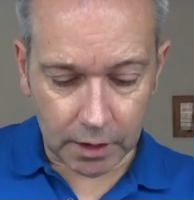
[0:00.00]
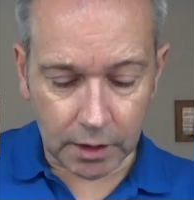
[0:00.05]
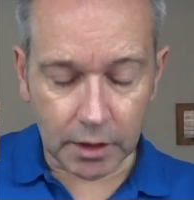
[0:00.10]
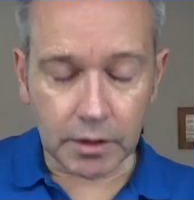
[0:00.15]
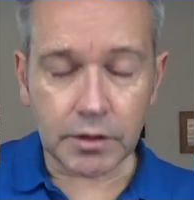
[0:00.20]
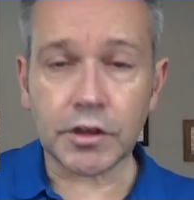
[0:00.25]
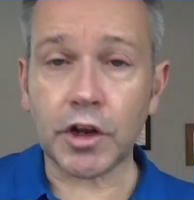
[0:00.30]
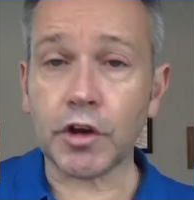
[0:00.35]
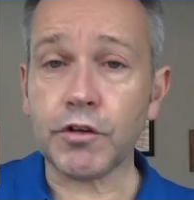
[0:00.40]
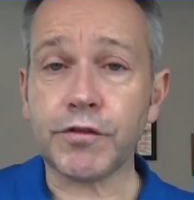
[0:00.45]

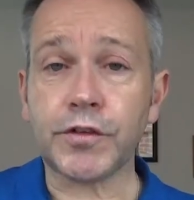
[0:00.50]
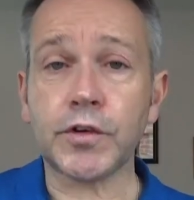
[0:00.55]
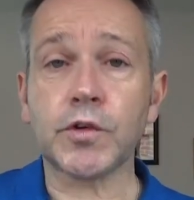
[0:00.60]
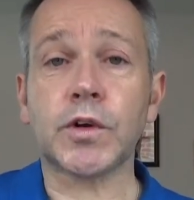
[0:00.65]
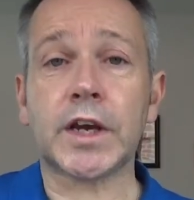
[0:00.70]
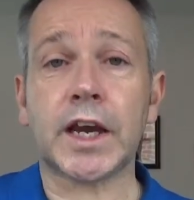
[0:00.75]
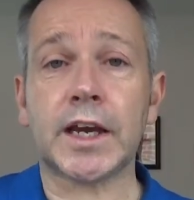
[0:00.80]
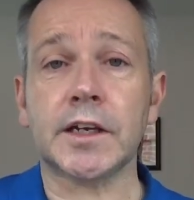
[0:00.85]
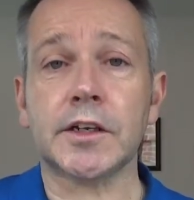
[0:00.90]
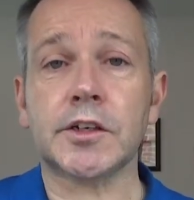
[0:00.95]
No fuel
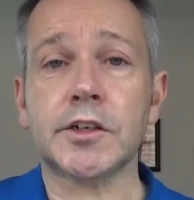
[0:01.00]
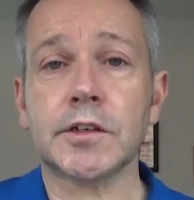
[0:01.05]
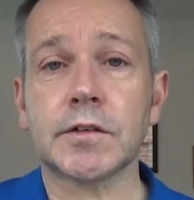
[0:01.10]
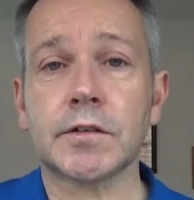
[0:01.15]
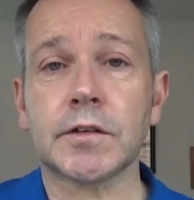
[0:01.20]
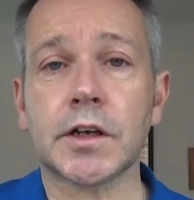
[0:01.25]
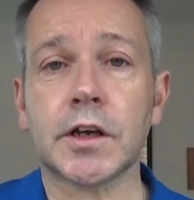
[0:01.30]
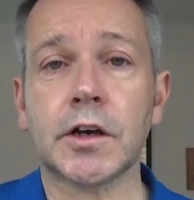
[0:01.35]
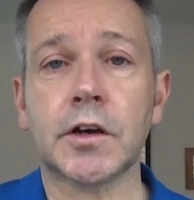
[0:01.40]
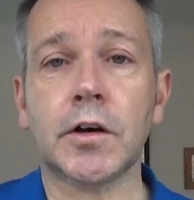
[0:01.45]
gauge.
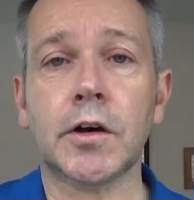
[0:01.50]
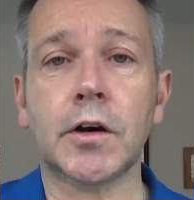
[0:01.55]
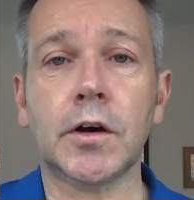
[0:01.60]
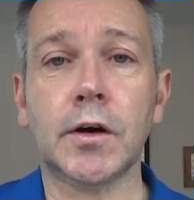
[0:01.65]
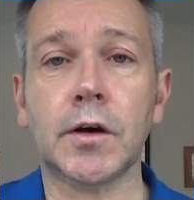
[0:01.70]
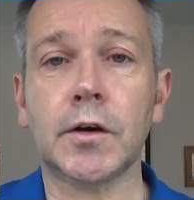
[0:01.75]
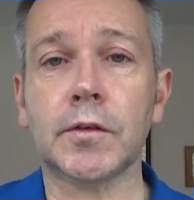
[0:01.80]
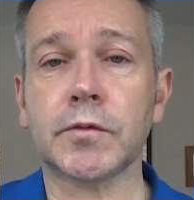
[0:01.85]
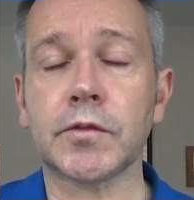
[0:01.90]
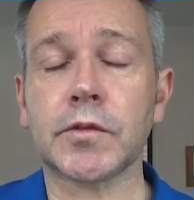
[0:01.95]

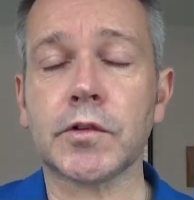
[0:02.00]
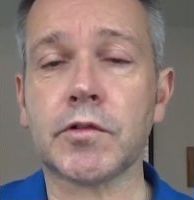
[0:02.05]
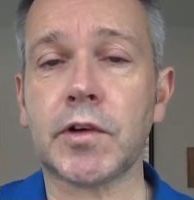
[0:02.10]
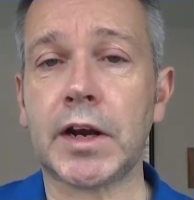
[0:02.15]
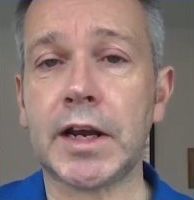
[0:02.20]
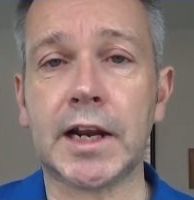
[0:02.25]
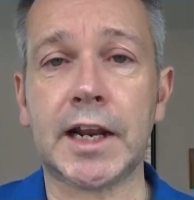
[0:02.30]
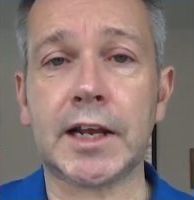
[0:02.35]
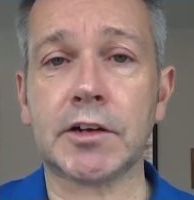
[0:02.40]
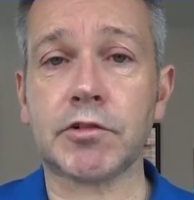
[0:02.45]

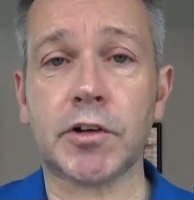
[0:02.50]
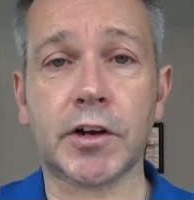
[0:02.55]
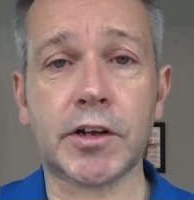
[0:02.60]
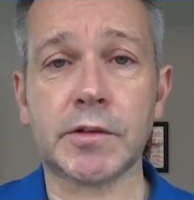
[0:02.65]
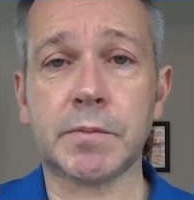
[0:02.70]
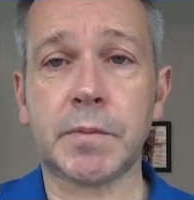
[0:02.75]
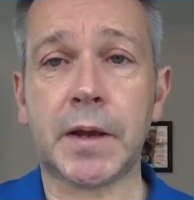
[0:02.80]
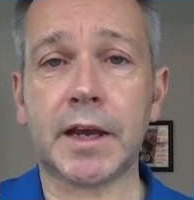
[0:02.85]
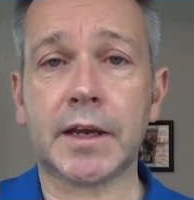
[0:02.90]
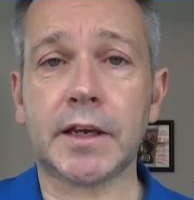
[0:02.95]
Great
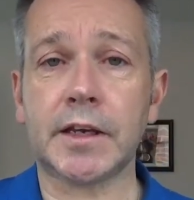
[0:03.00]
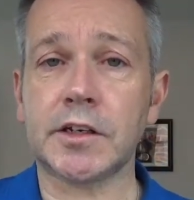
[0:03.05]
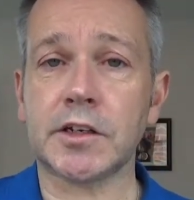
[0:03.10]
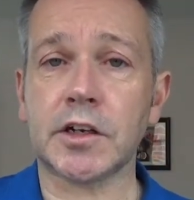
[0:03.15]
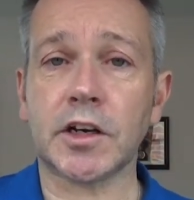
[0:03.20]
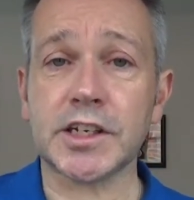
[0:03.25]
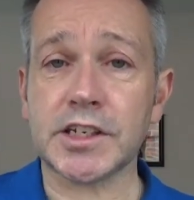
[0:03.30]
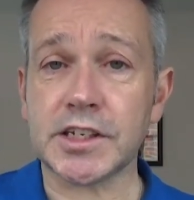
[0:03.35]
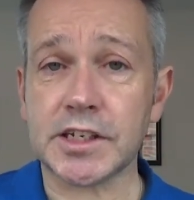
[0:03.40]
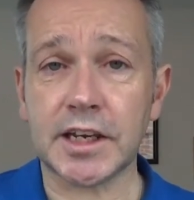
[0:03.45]
electronics package,
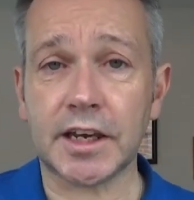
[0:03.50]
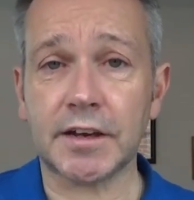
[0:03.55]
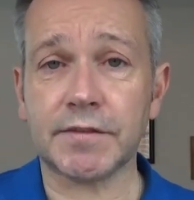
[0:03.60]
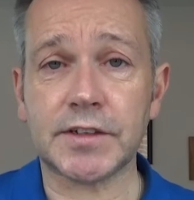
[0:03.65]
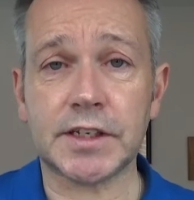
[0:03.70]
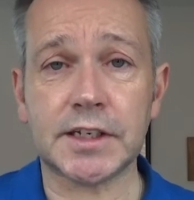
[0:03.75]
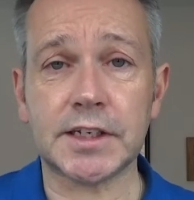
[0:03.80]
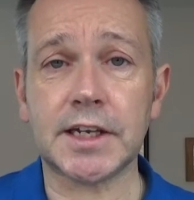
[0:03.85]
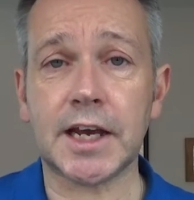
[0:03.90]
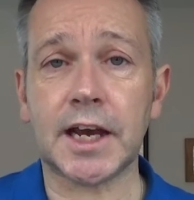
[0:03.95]
nice
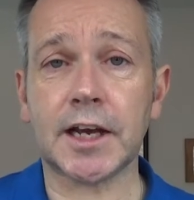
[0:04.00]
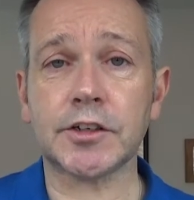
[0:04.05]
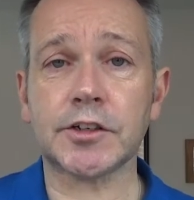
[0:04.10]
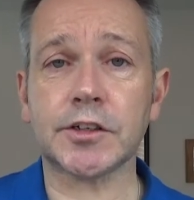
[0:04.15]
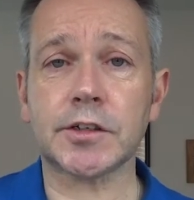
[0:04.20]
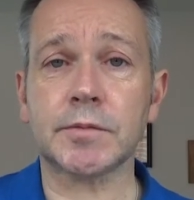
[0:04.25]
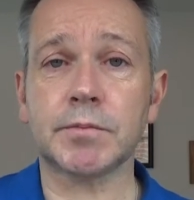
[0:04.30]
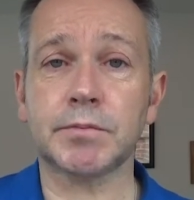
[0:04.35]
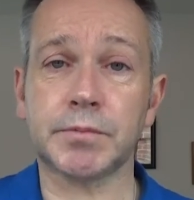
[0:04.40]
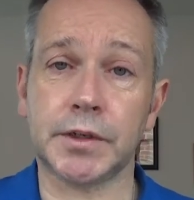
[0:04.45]
TFT dash,